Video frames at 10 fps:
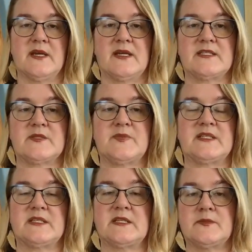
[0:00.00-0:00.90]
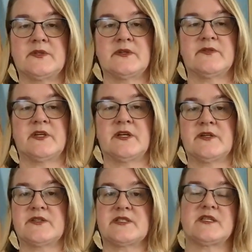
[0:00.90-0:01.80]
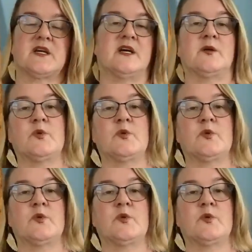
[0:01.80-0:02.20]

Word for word: I spent a number of years uh,